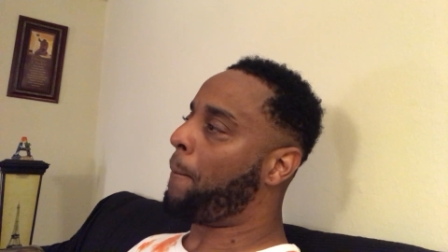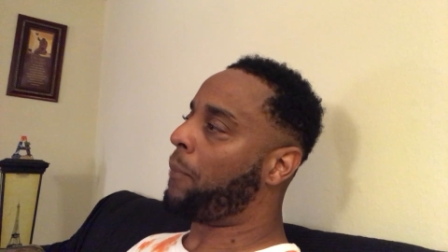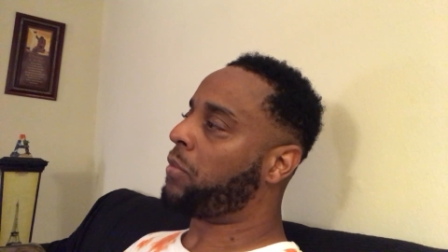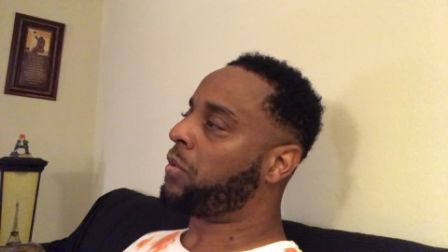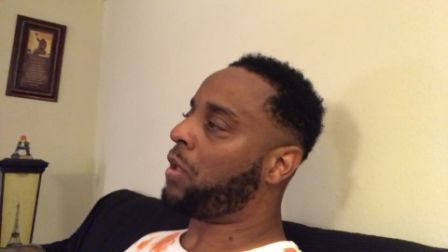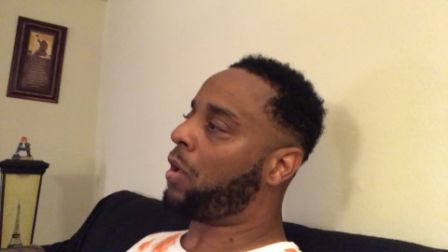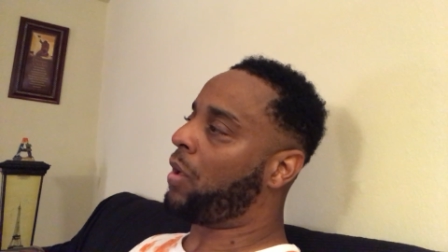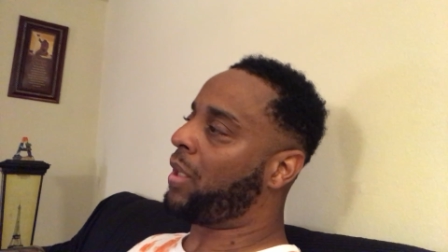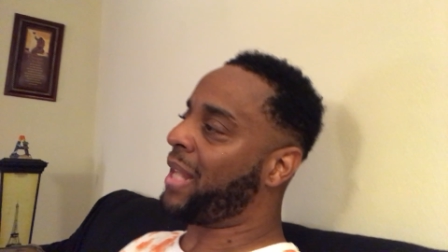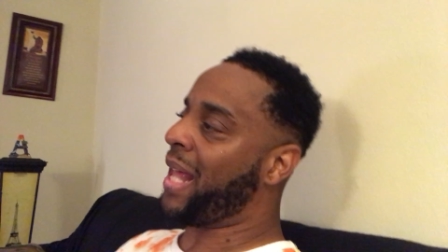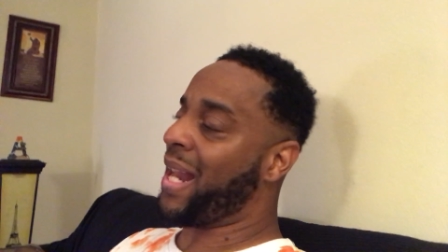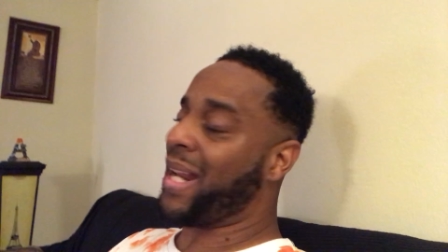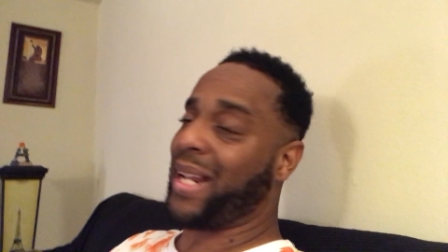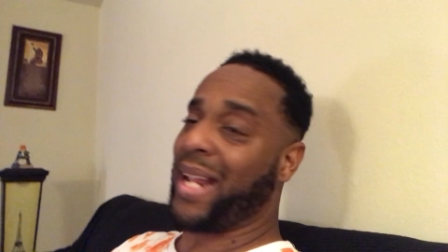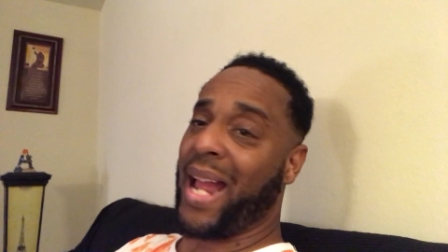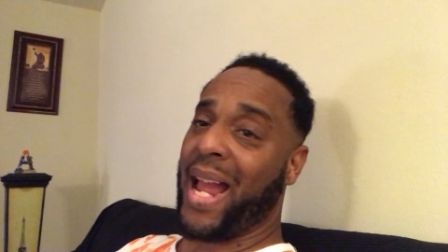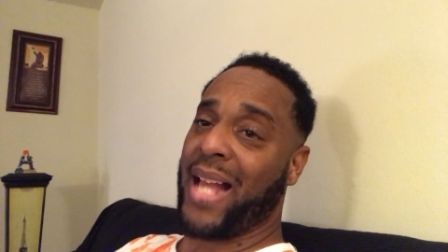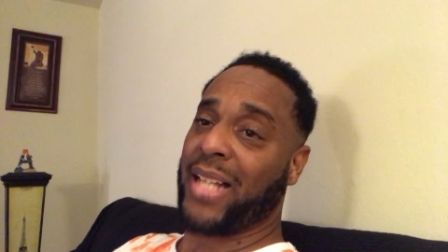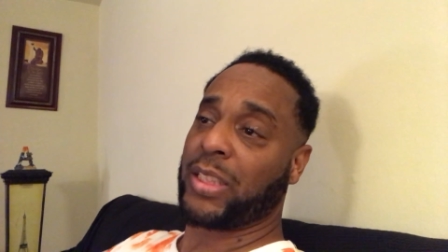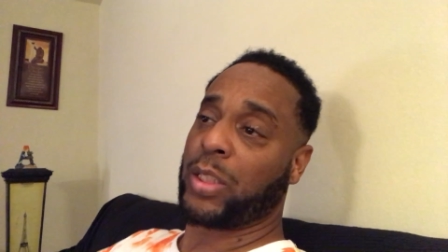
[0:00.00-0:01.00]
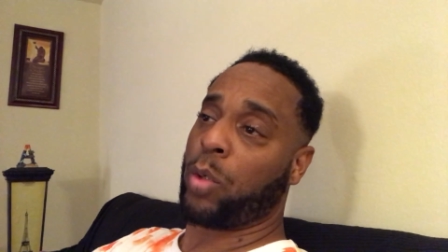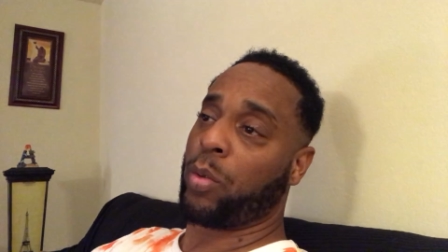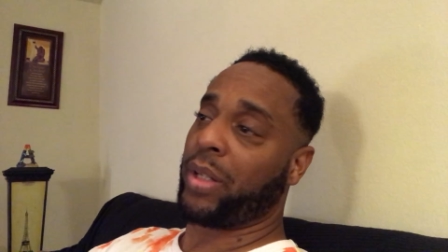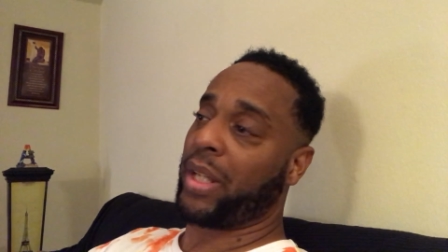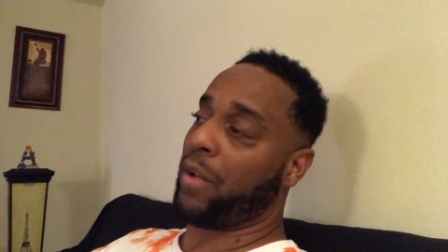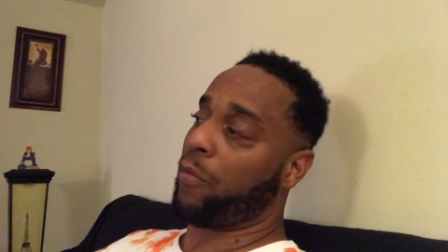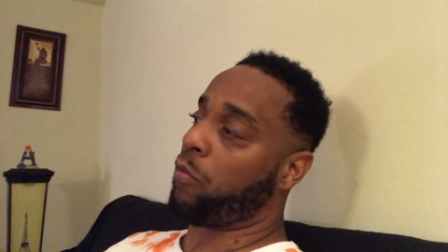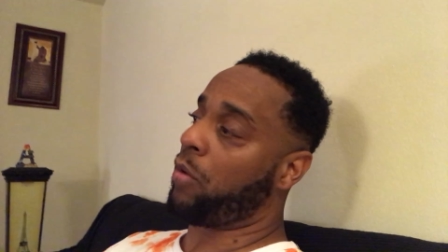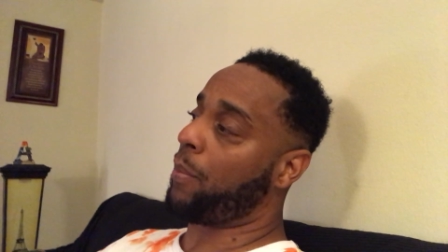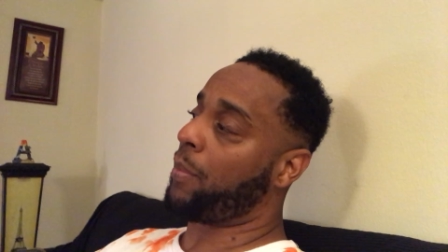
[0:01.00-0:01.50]
So a lot of guys don't
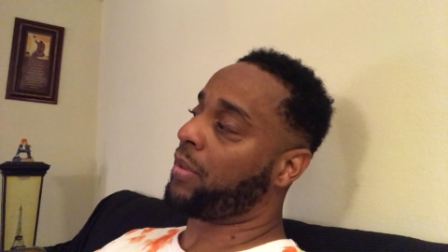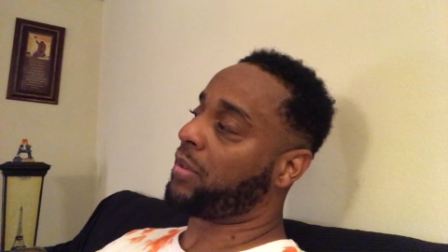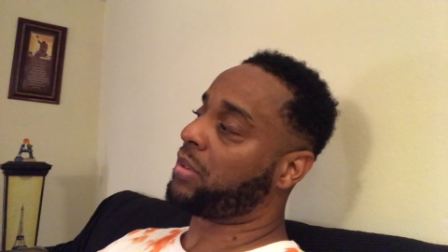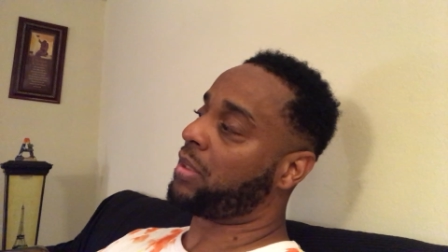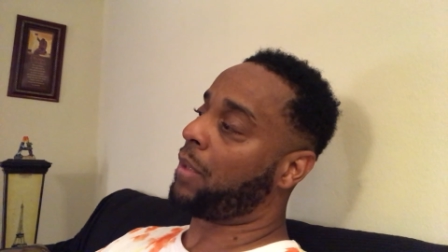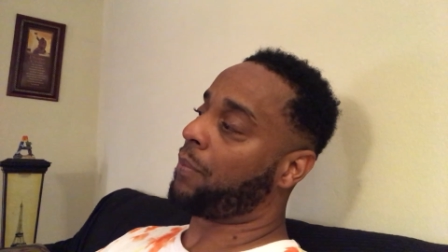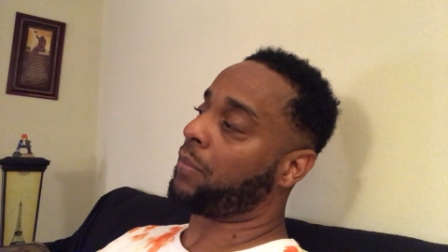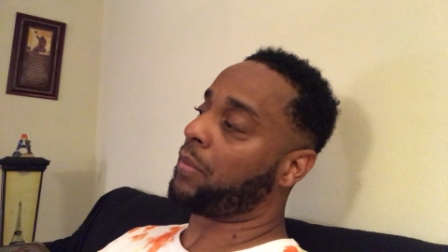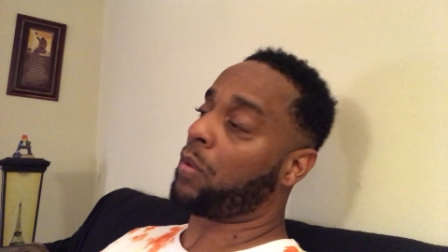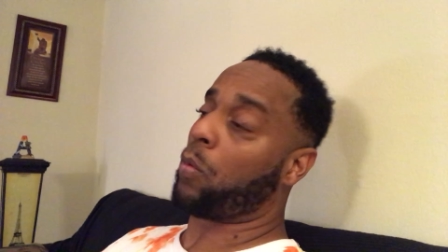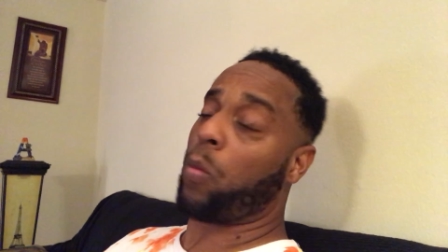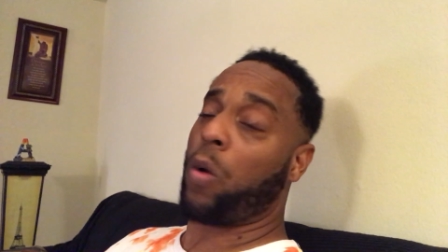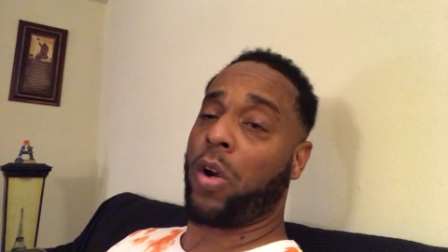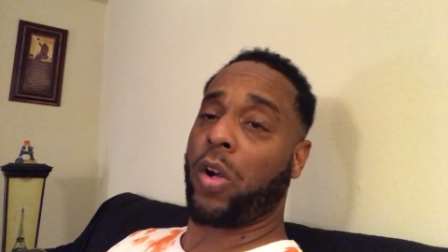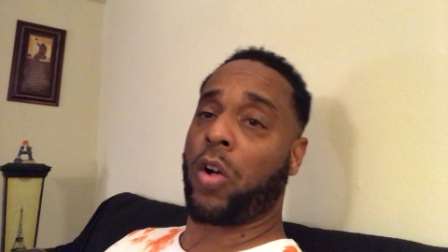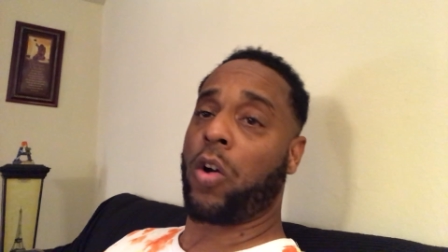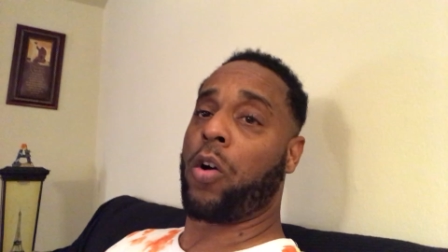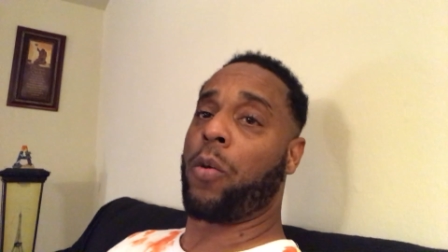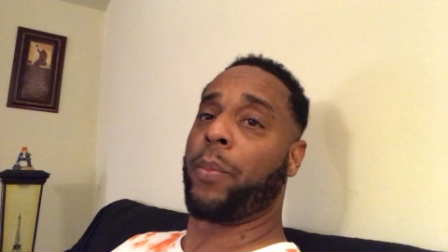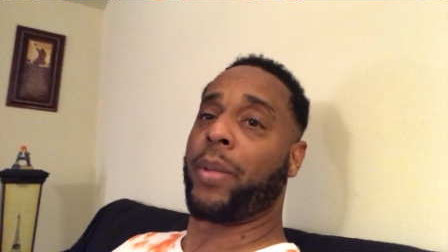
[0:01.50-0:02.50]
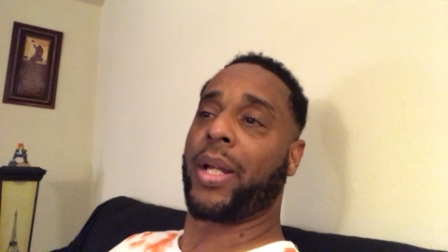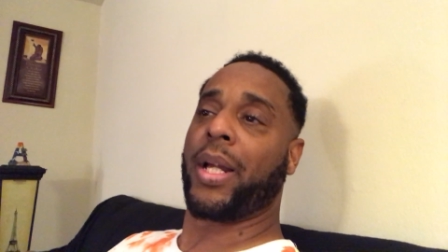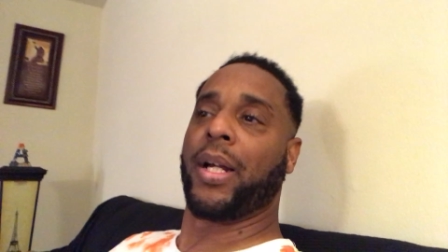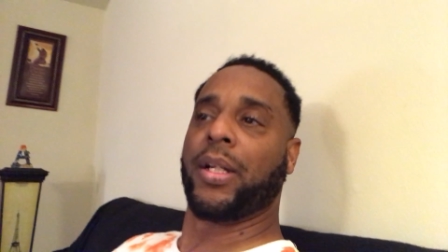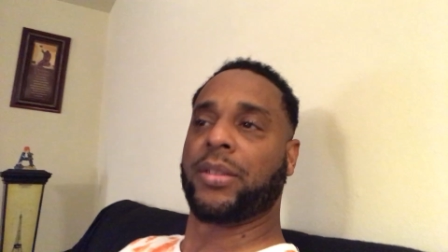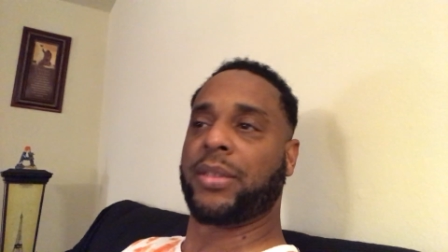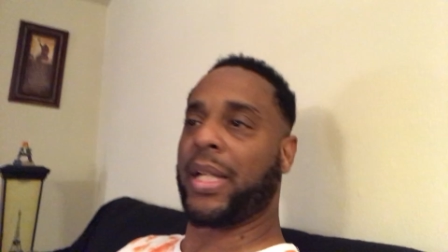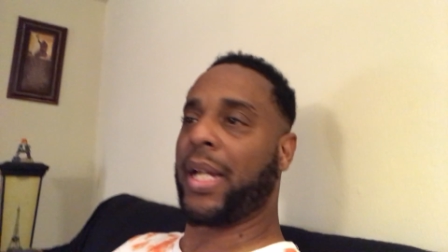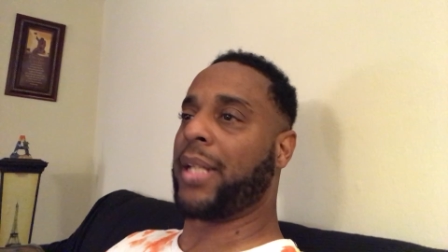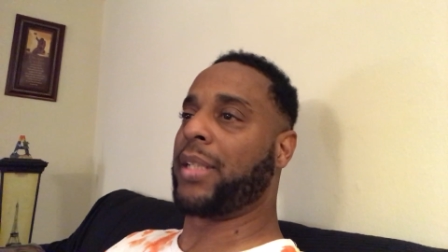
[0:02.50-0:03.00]
give women something to work on
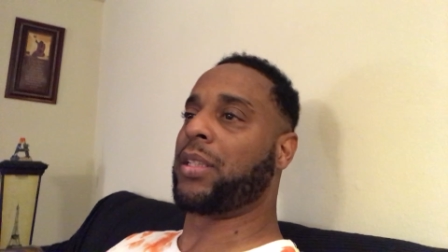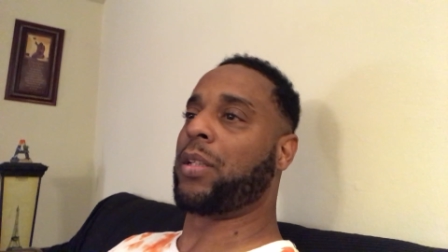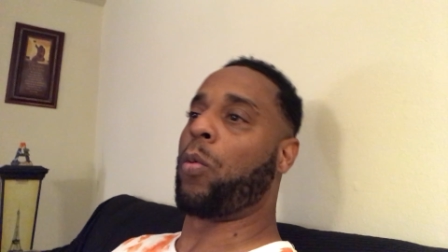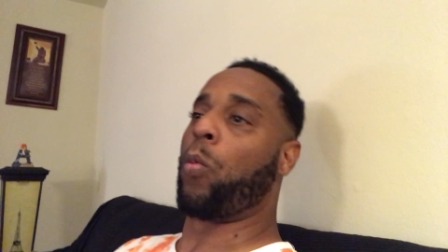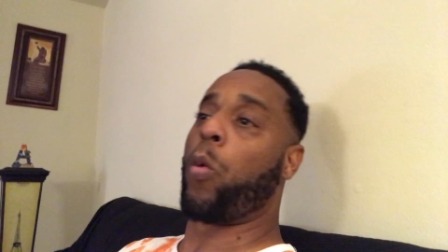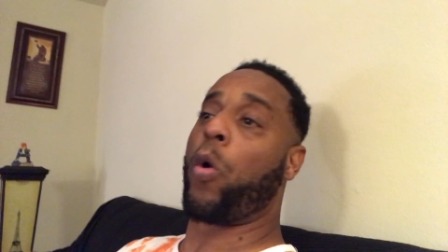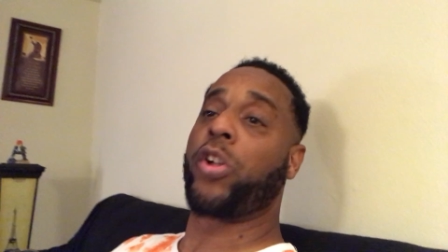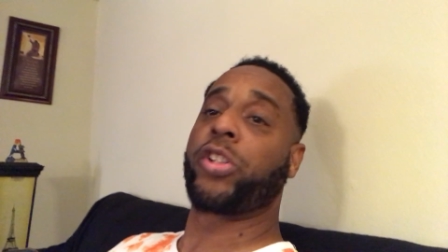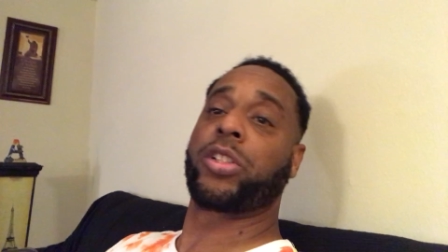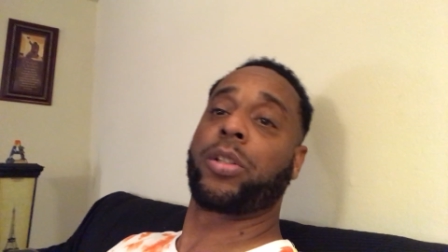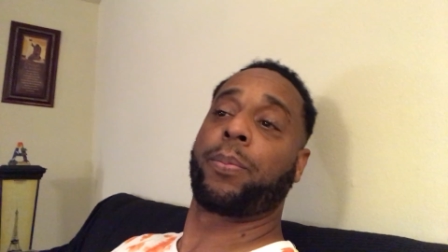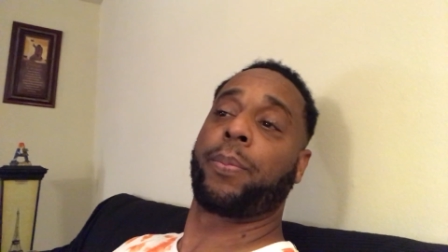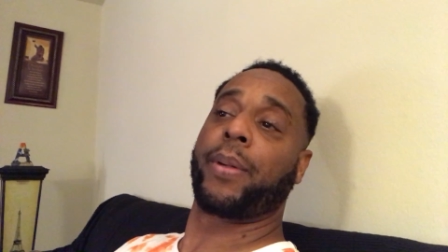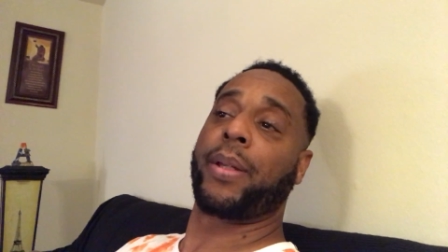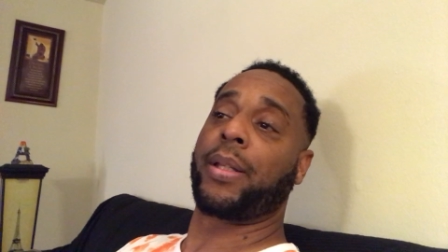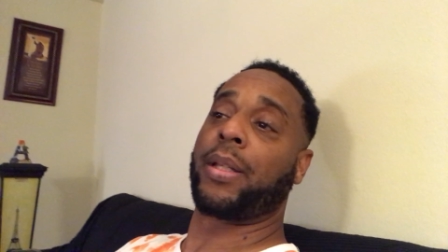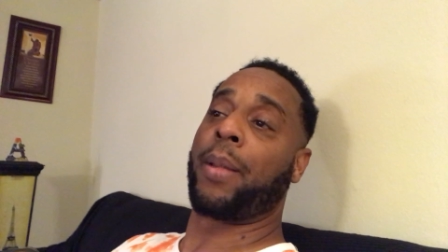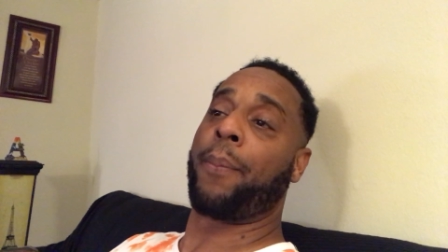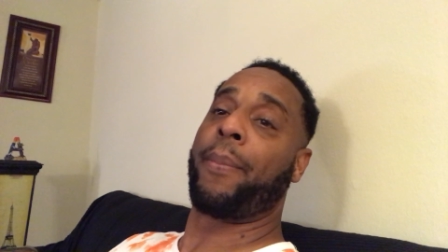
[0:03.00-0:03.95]
because they worship it.